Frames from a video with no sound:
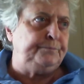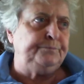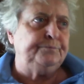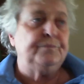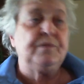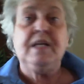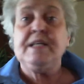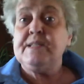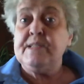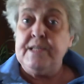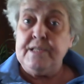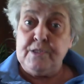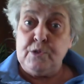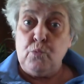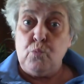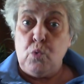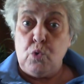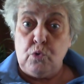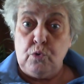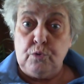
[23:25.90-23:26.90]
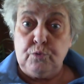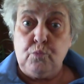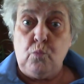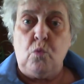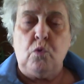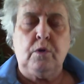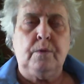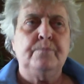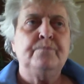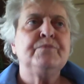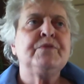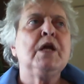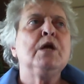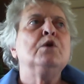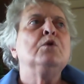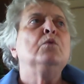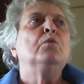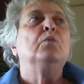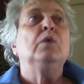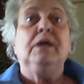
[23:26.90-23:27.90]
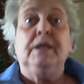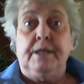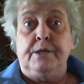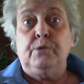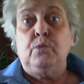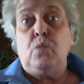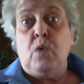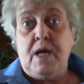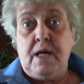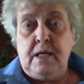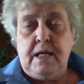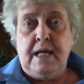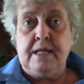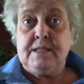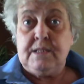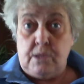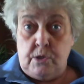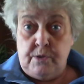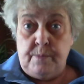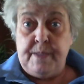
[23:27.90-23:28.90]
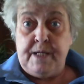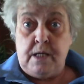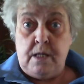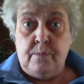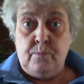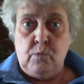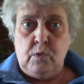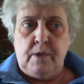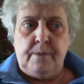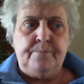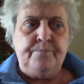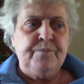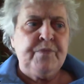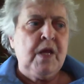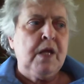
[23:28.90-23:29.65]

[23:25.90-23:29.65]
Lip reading: is this a world war? Well, in a way, it's going to become one,